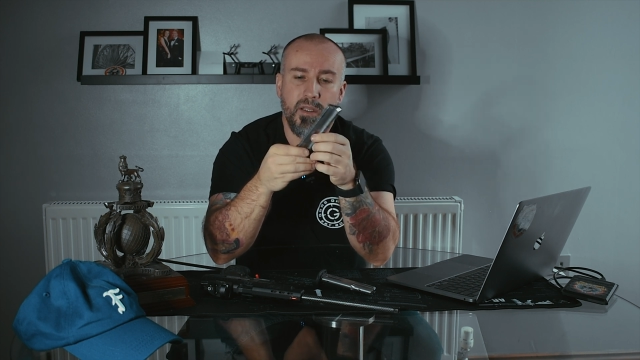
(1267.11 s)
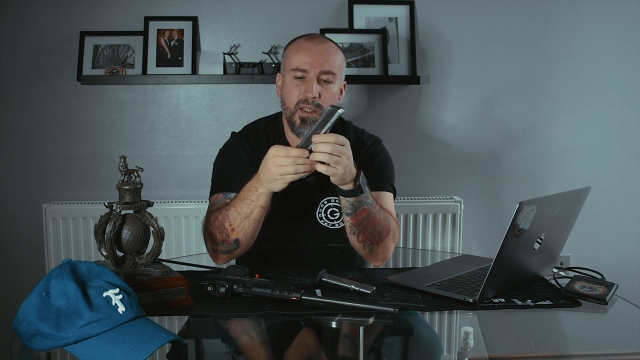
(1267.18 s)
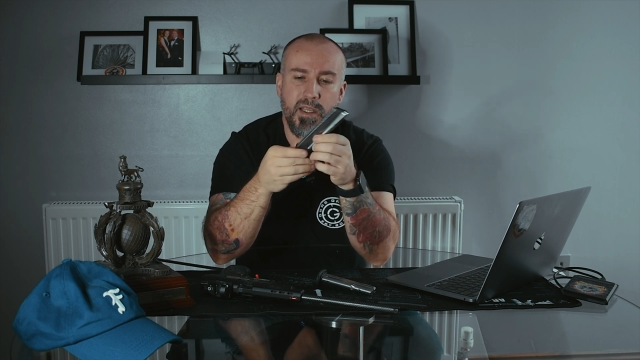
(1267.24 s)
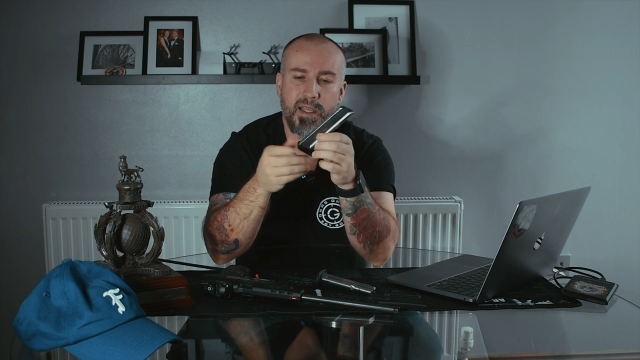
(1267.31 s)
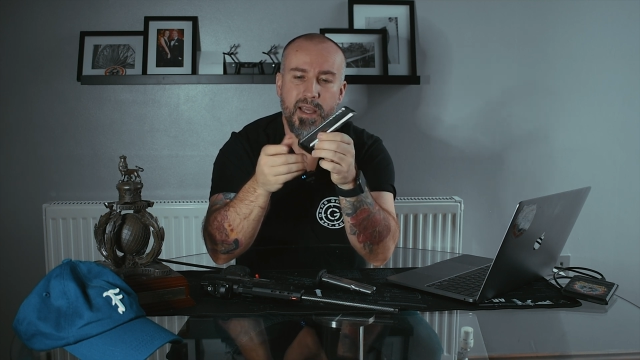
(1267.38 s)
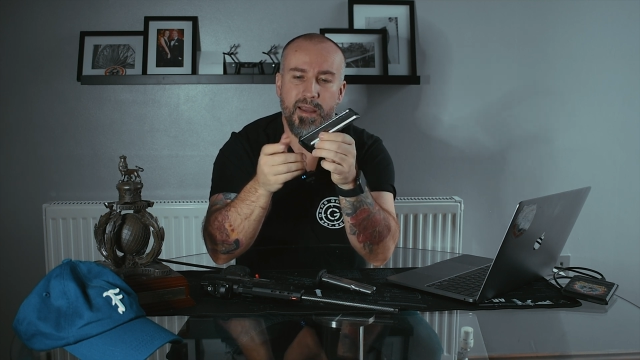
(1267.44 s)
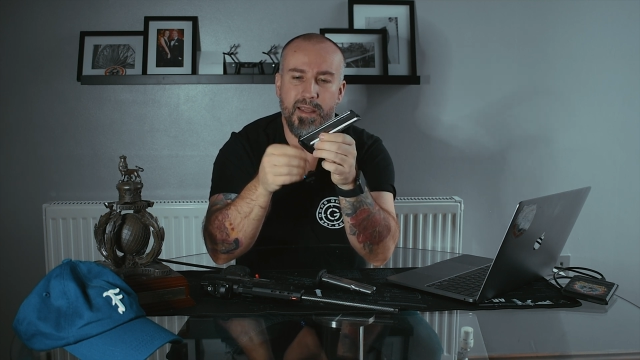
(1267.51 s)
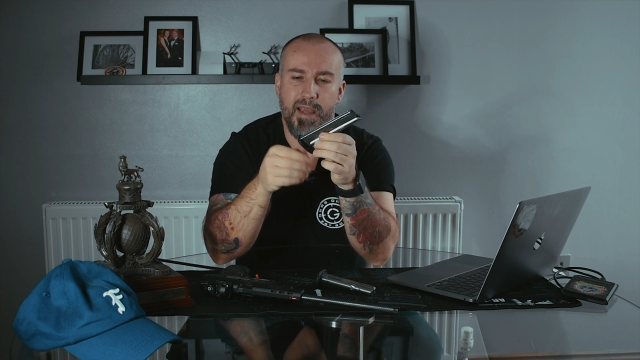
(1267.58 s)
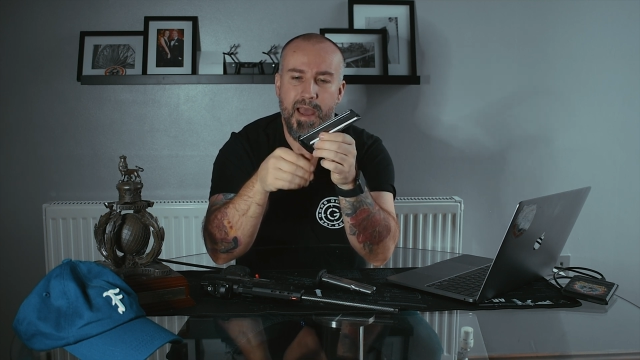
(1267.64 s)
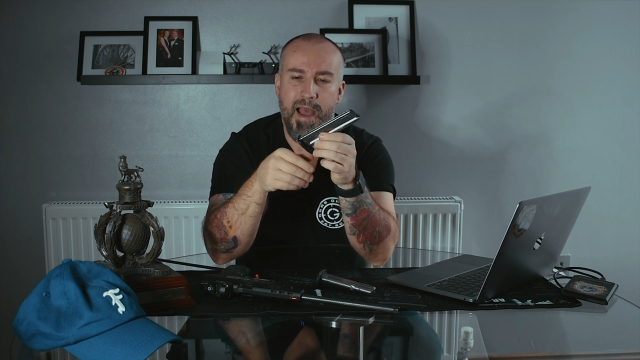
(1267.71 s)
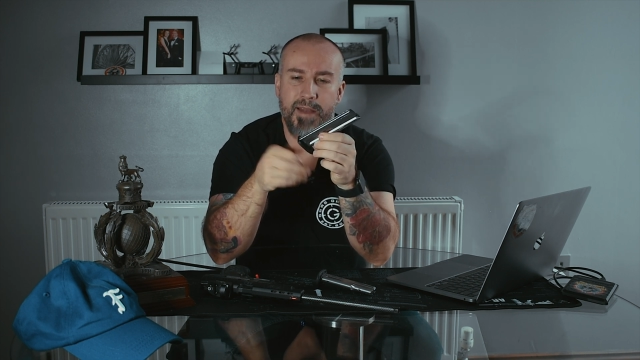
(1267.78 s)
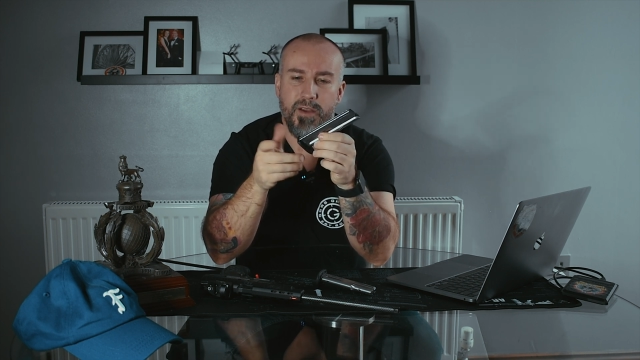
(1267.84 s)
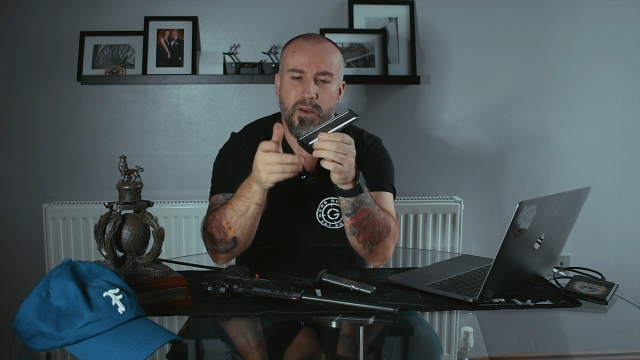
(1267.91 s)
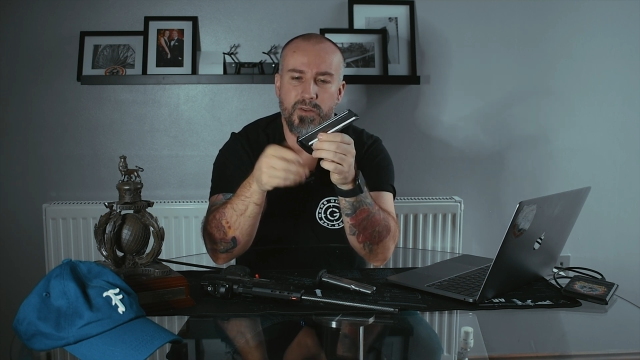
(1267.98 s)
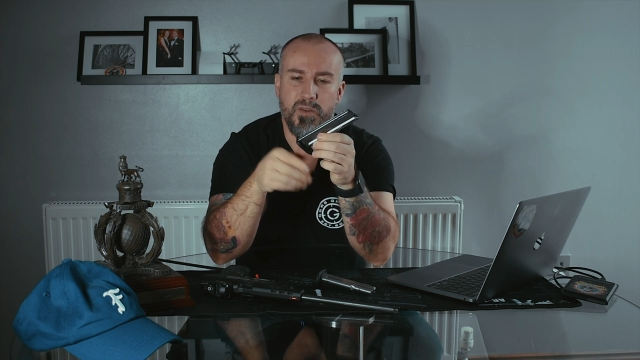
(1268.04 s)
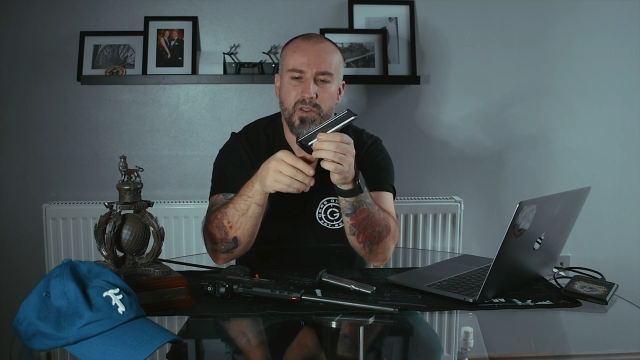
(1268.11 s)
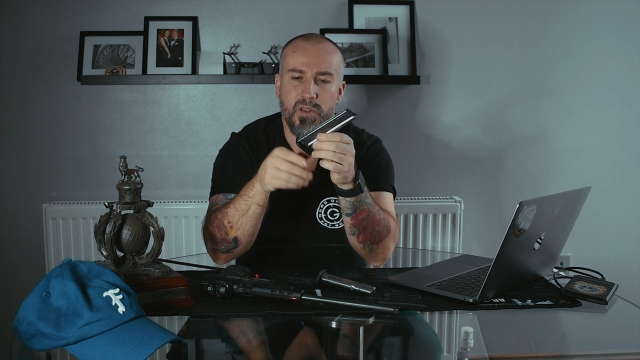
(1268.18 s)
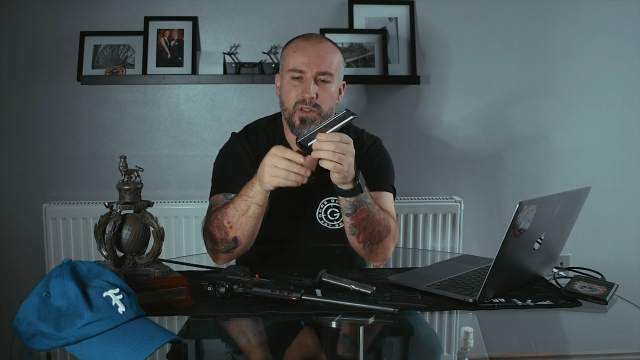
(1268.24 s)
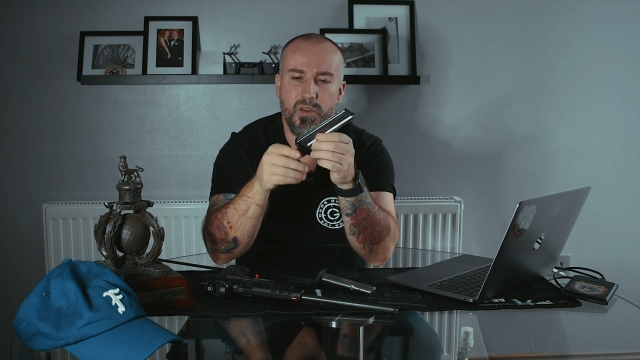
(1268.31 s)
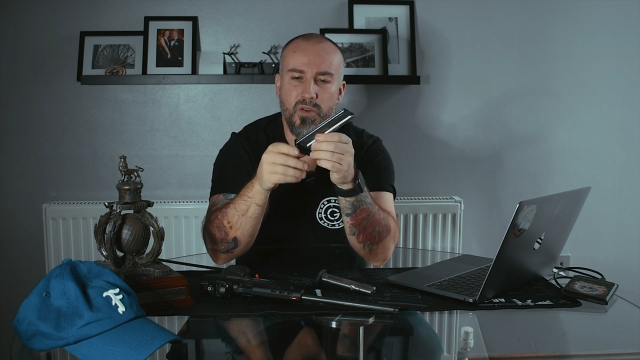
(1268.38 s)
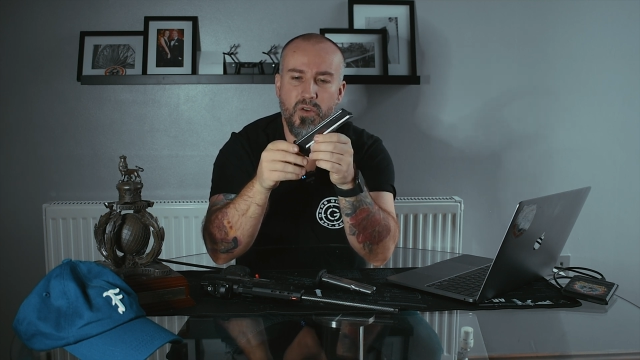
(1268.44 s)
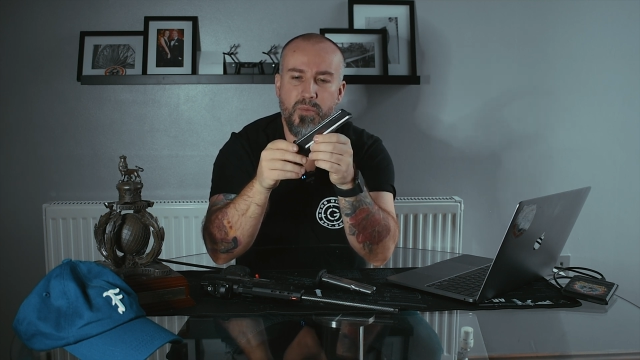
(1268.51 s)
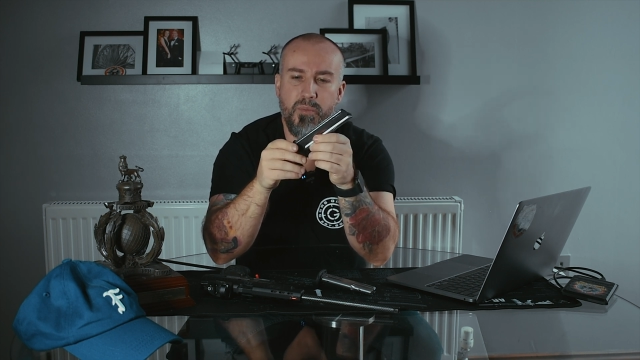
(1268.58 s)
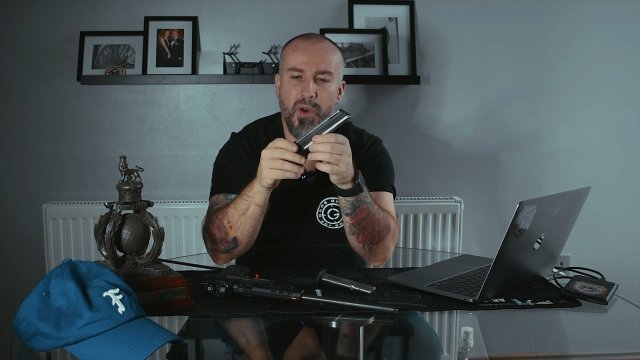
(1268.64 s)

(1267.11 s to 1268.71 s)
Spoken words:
You can get add-ons and stuff,